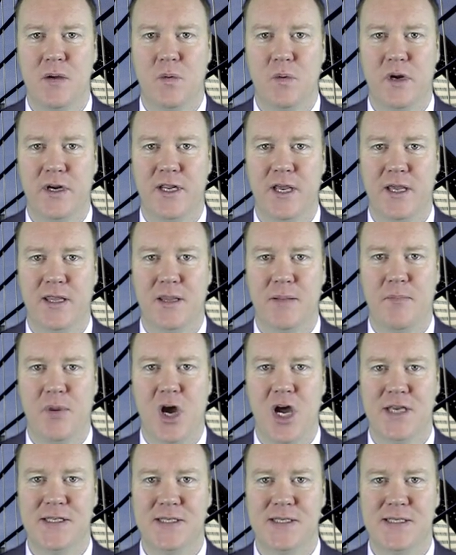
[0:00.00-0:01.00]
We're taking the
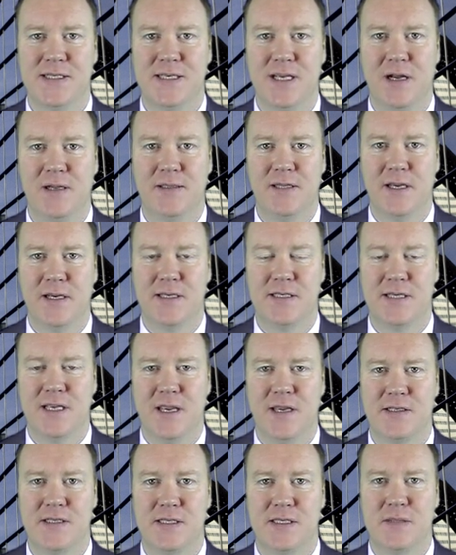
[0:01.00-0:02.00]
Boston Celtics
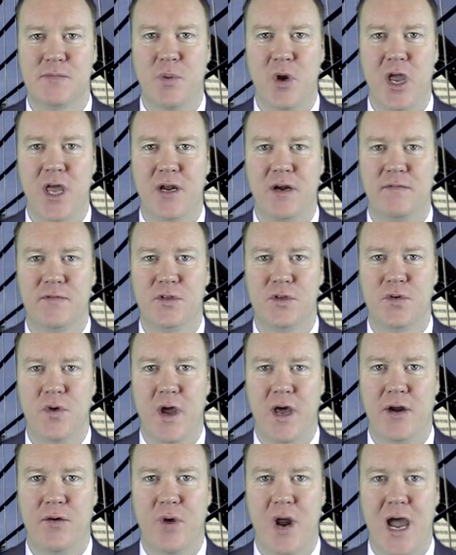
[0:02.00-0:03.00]
against the spread over the
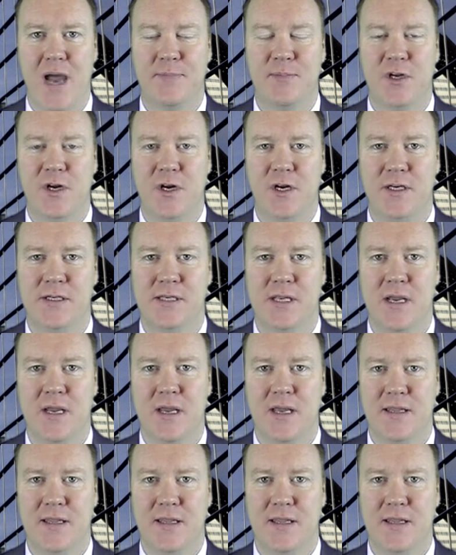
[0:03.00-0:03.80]
Toronto Raptors.